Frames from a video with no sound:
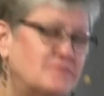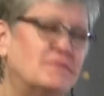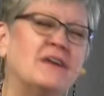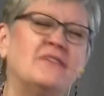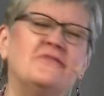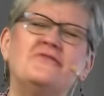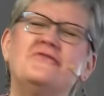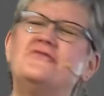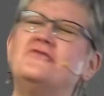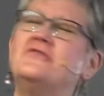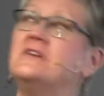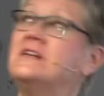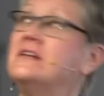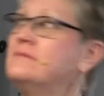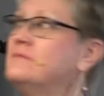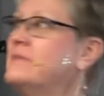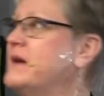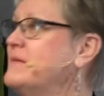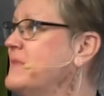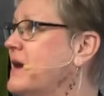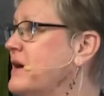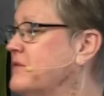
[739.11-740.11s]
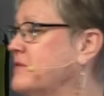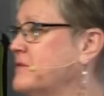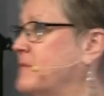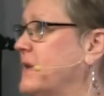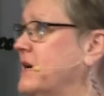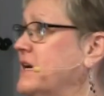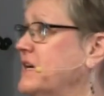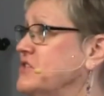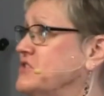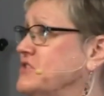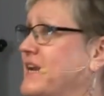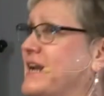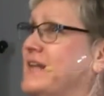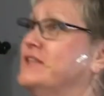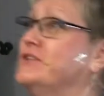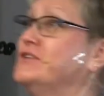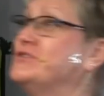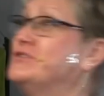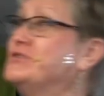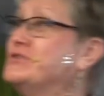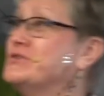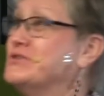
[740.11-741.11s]
my foot in my mouth. Oh my gosh, did I
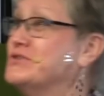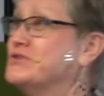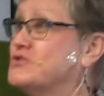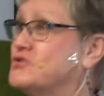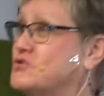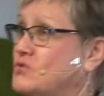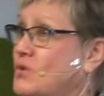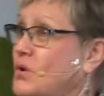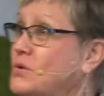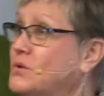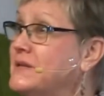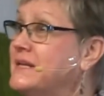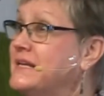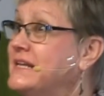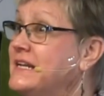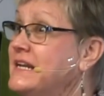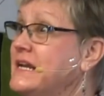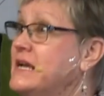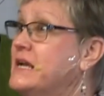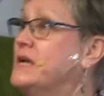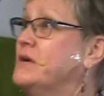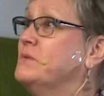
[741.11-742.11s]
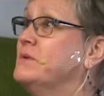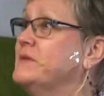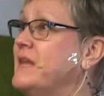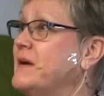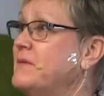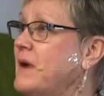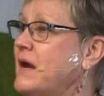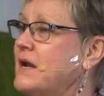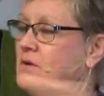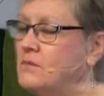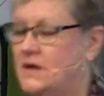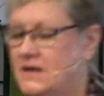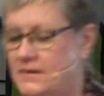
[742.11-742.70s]
look too controlling? With that, I don't